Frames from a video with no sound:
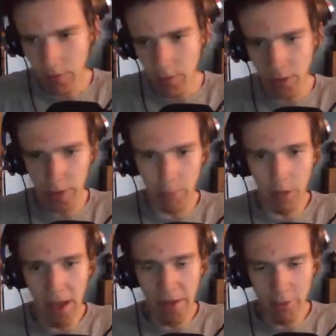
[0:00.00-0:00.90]
And
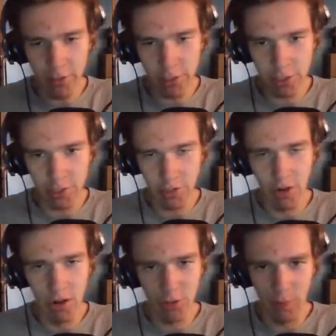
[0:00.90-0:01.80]
batteries can
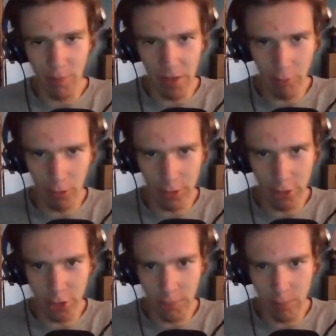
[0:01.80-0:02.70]
also be made really
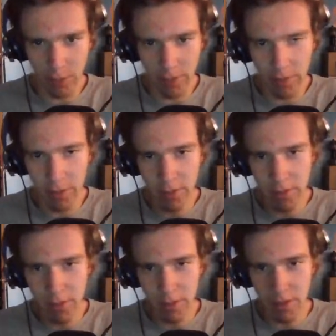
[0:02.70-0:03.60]
cheaply.
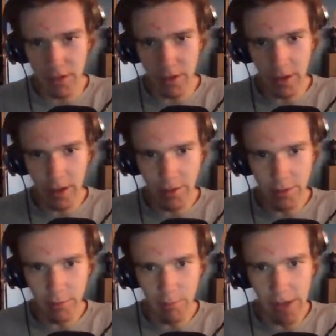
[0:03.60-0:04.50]

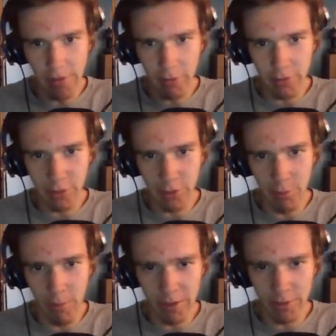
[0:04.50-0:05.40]
And batteries are your
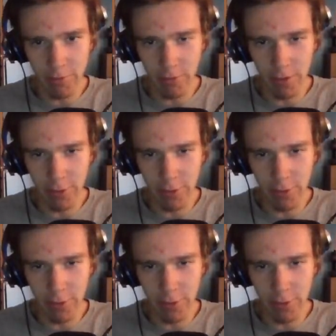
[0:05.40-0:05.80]
best friend,